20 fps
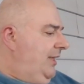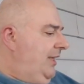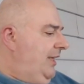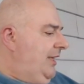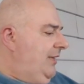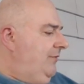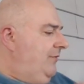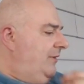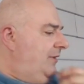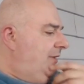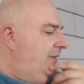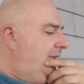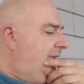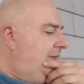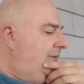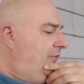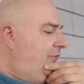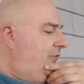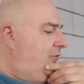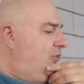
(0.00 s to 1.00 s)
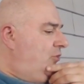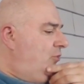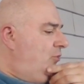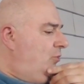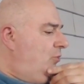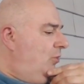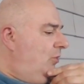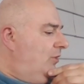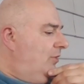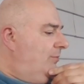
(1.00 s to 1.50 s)
Even if you
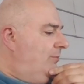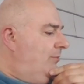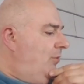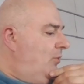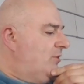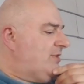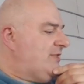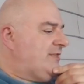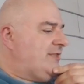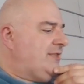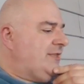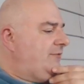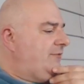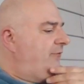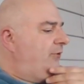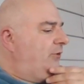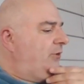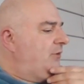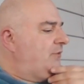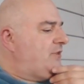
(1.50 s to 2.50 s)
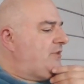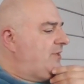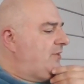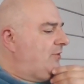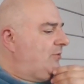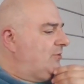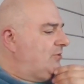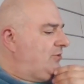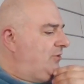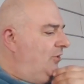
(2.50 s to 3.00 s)
were the most sinful of
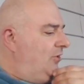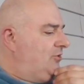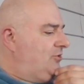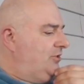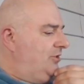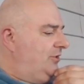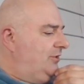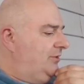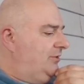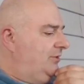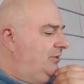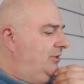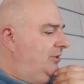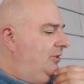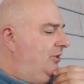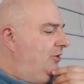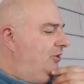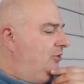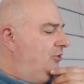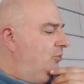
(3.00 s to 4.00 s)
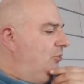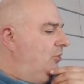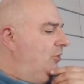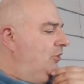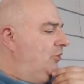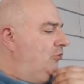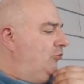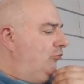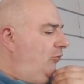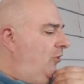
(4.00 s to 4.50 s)
sinners, Arjuna, you
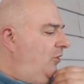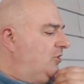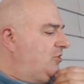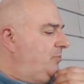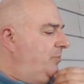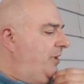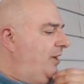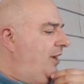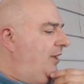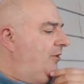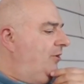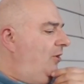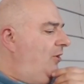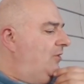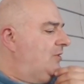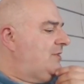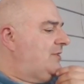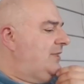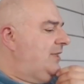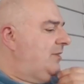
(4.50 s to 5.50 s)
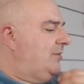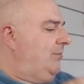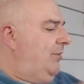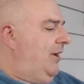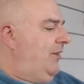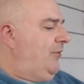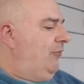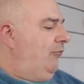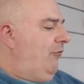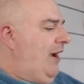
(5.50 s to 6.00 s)
could cross beyond all sin
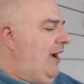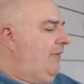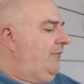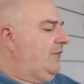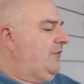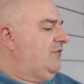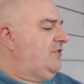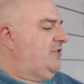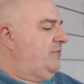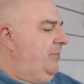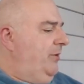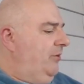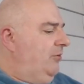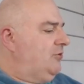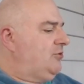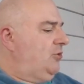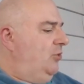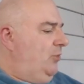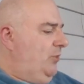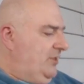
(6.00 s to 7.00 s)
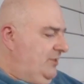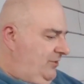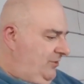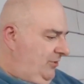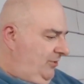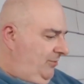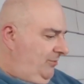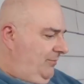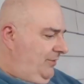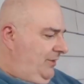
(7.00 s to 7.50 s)
by the raft of spiritual
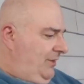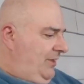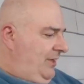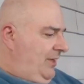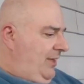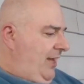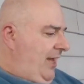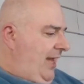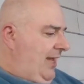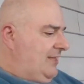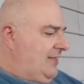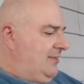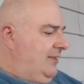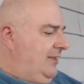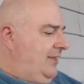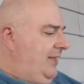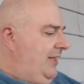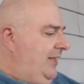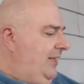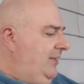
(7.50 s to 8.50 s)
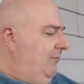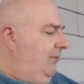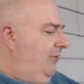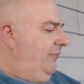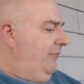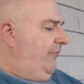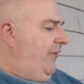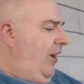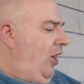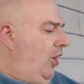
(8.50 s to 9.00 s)
wisdom. As the heat of a
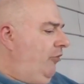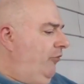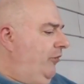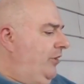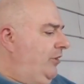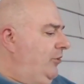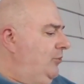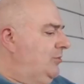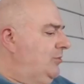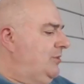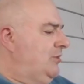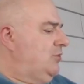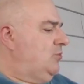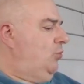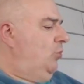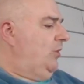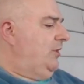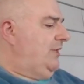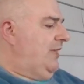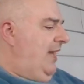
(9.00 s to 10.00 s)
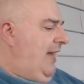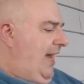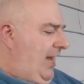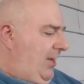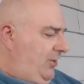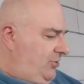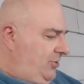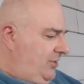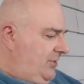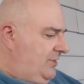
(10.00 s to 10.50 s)
fire reduces wood to
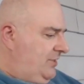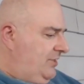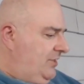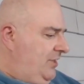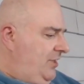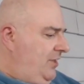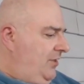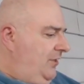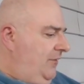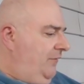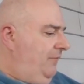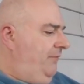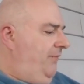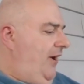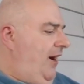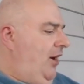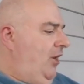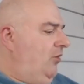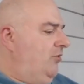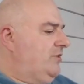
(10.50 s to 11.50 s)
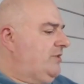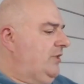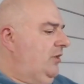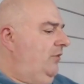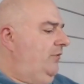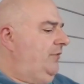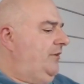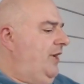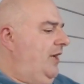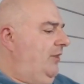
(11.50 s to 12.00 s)
ashes, the fire of
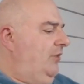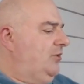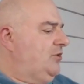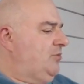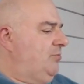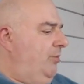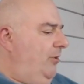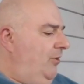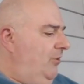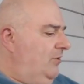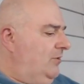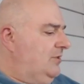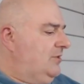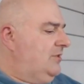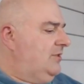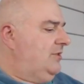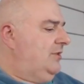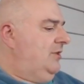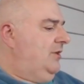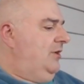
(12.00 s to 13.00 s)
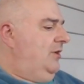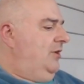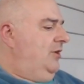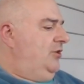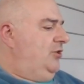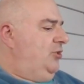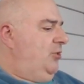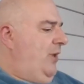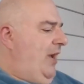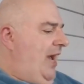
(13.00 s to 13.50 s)
self-knowledge burns
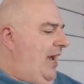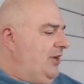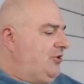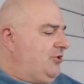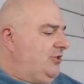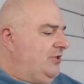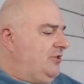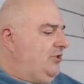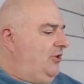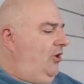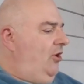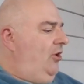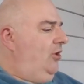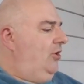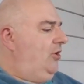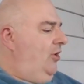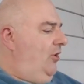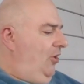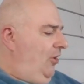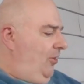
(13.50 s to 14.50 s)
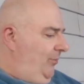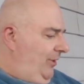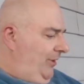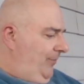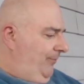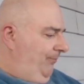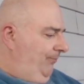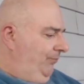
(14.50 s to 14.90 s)
to ashes all karma.